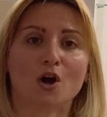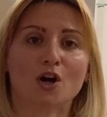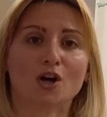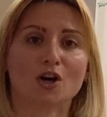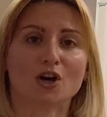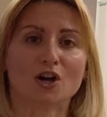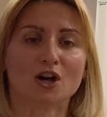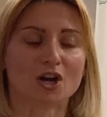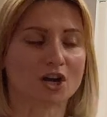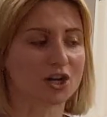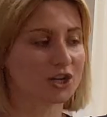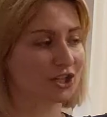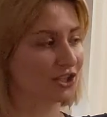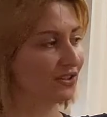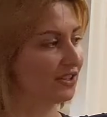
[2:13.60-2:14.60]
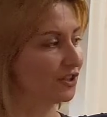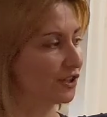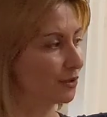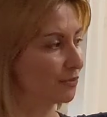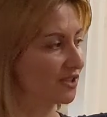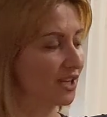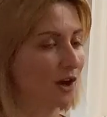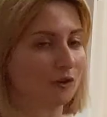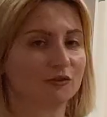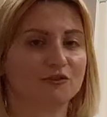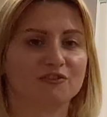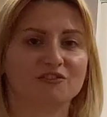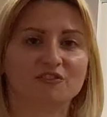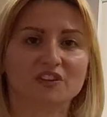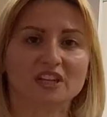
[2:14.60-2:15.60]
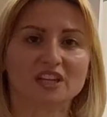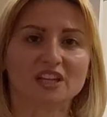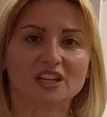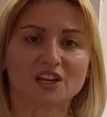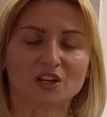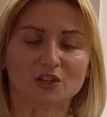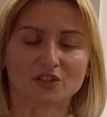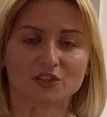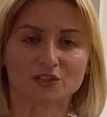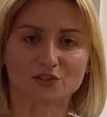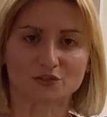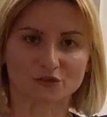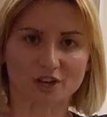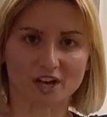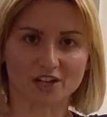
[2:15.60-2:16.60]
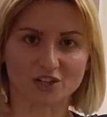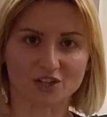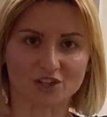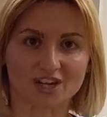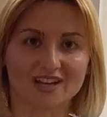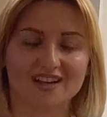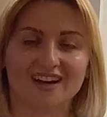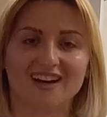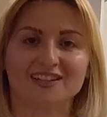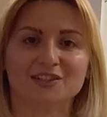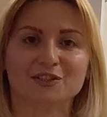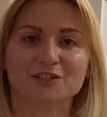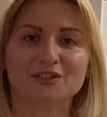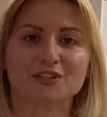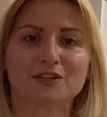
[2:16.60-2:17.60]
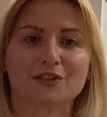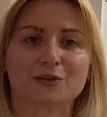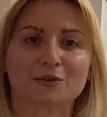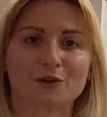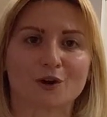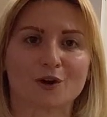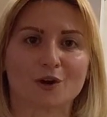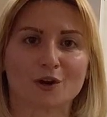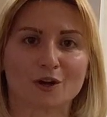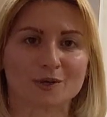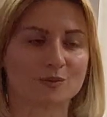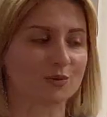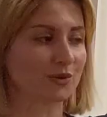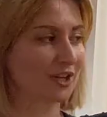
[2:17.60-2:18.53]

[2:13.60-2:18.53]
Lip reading: Push the arms out. Feel the stretch underneath your arms.